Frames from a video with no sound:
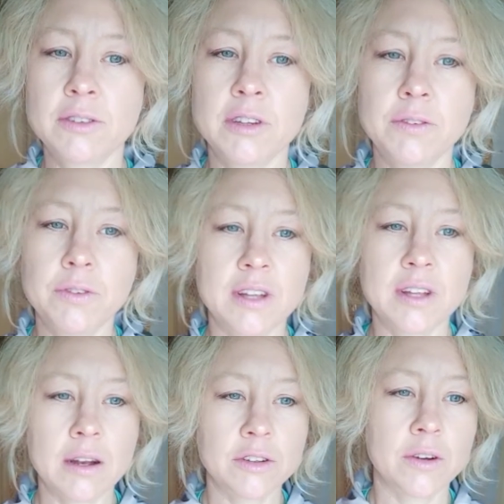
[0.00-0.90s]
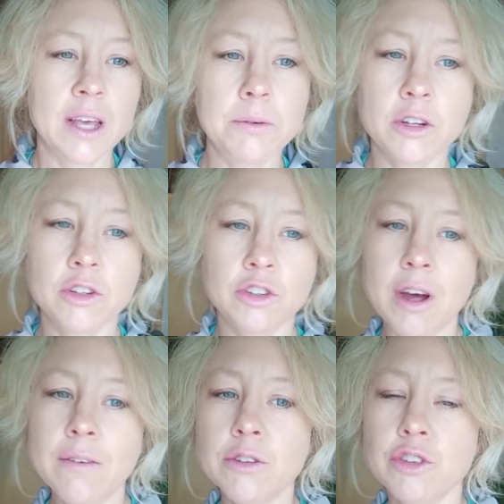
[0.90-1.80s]
Because if you tell a dog, yeah, we're going
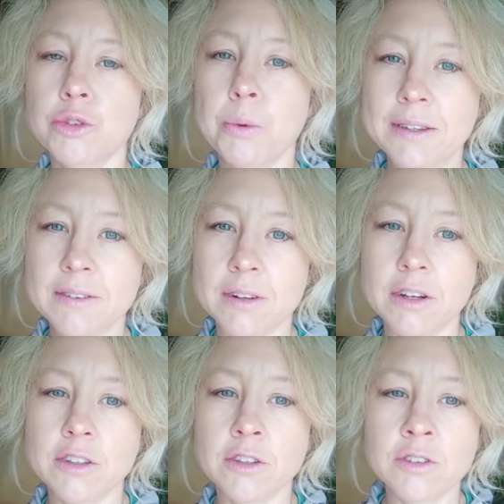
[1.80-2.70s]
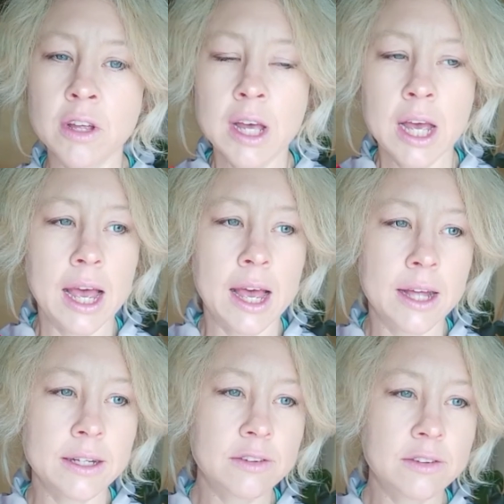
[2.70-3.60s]
to travel to Switzerland
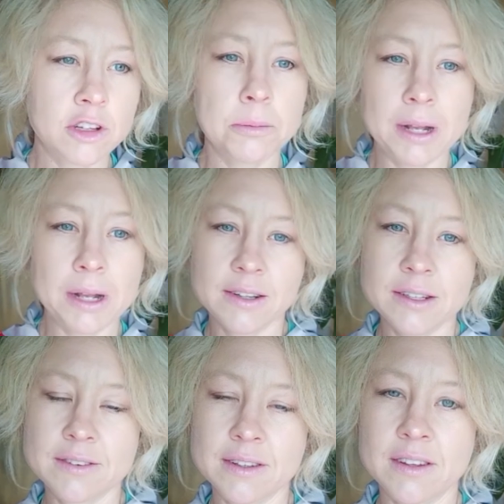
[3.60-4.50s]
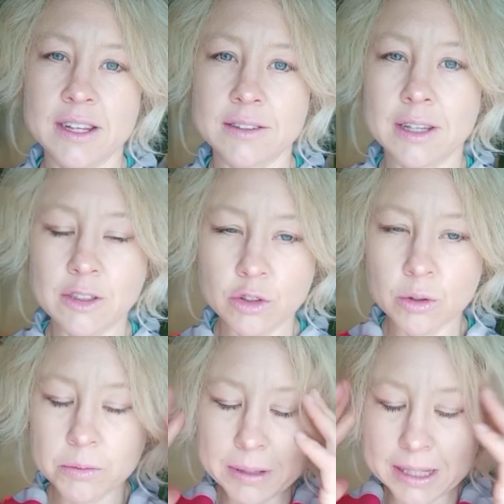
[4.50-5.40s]
and it's going to be like this and this,
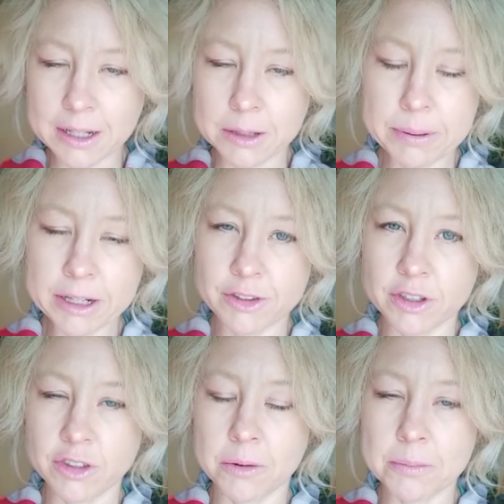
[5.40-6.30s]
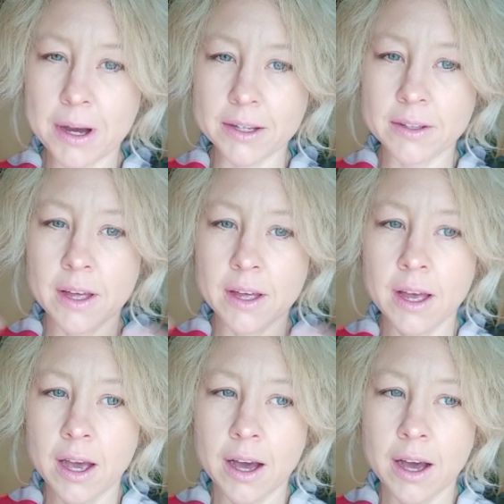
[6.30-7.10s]
and you don't make any picture in your mind,